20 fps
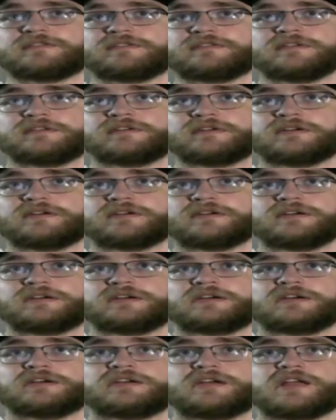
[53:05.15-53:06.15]
base game's
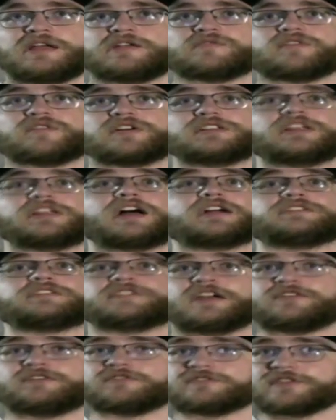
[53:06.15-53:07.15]
price,
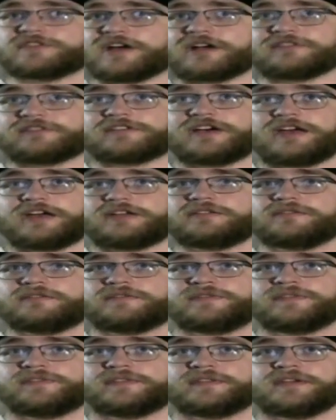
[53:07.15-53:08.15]
and you'll unlock
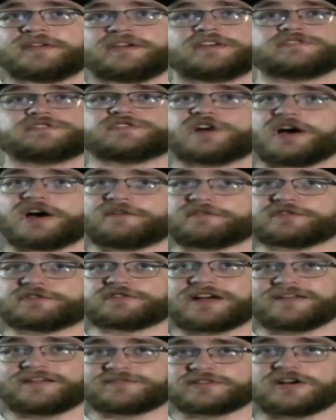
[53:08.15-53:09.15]
Nitrous Oxide,
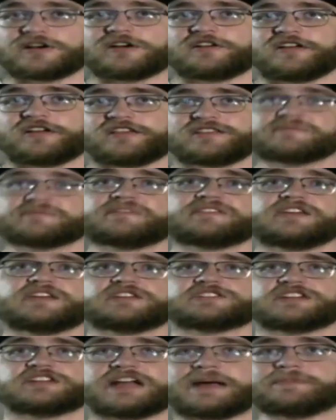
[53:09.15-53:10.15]
the
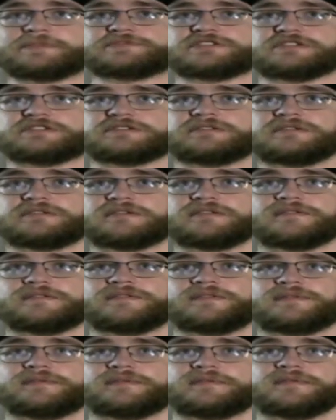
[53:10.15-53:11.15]
Hovercraft Cart
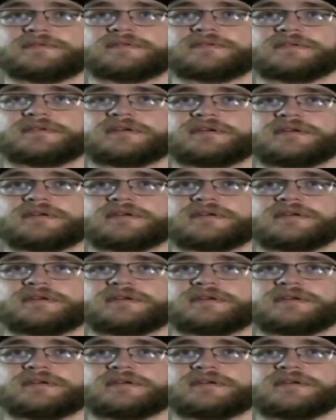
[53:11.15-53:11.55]
Customization option,